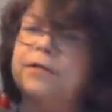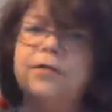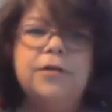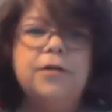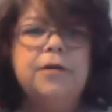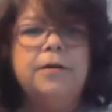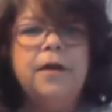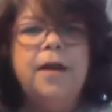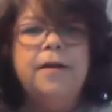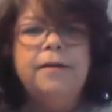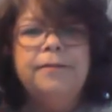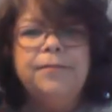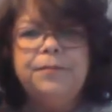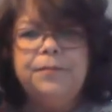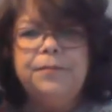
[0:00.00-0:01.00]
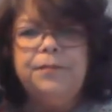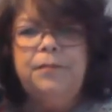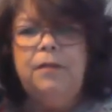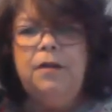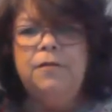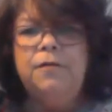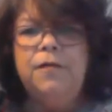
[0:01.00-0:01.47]
her
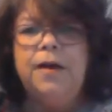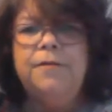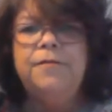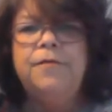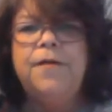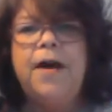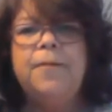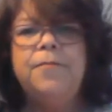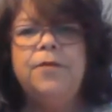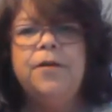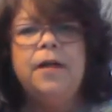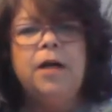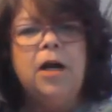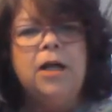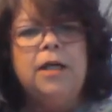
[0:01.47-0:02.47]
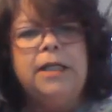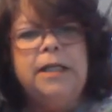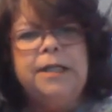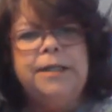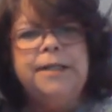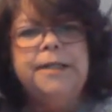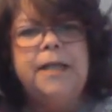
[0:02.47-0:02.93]
fun fabric on
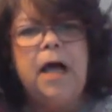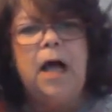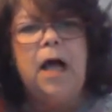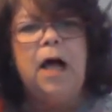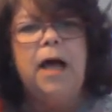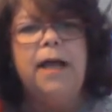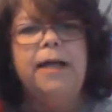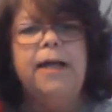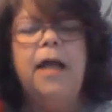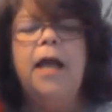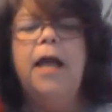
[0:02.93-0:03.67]
each side,